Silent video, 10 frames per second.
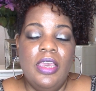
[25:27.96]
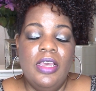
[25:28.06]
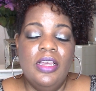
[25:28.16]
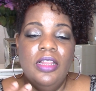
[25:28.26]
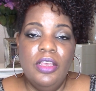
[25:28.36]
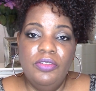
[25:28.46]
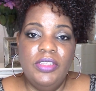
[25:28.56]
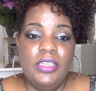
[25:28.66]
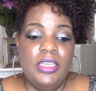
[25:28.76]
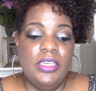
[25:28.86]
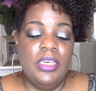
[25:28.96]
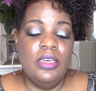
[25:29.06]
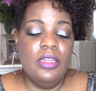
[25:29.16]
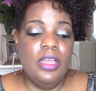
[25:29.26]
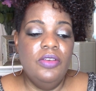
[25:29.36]
closing,
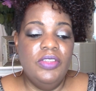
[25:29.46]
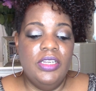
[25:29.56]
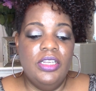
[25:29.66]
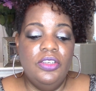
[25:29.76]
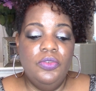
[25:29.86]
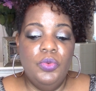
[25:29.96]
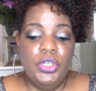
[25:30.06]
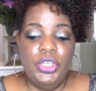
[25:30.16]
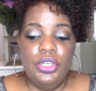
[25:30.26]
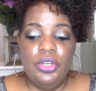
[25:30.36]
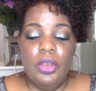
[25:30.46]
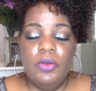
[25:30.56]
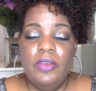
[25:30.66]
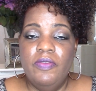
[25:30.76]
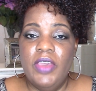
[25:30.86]
I just want you to know
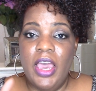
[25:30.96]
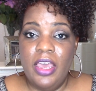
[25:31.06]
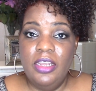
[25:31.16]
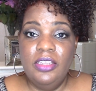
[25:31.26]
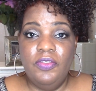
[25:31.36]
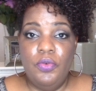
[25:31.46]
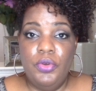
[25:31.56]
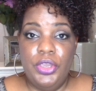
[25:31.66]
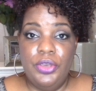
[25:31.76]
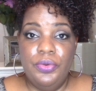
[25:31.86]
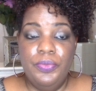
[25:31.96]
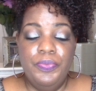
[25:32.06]
if God is for you,